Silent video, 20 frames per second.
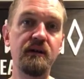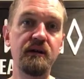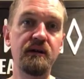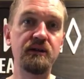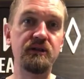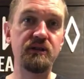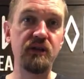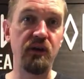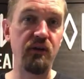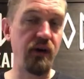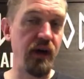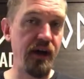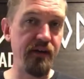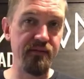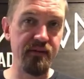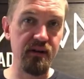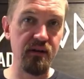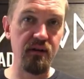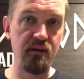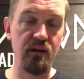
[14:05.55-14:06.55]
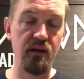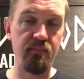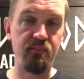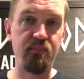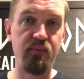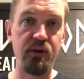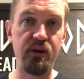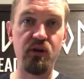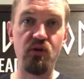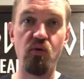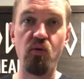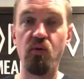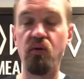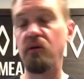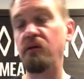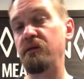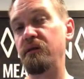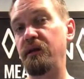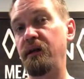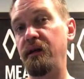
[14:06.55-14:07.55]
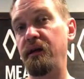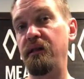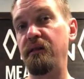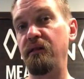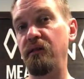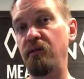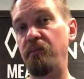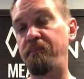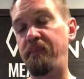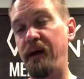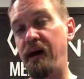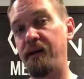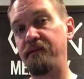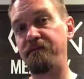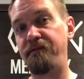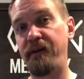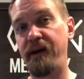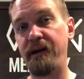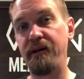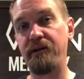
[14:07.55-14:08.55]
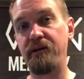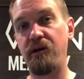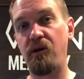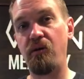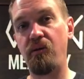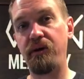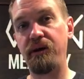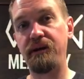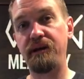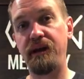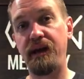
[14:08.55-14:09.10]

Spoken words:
So having a pretty cool little bonfire going,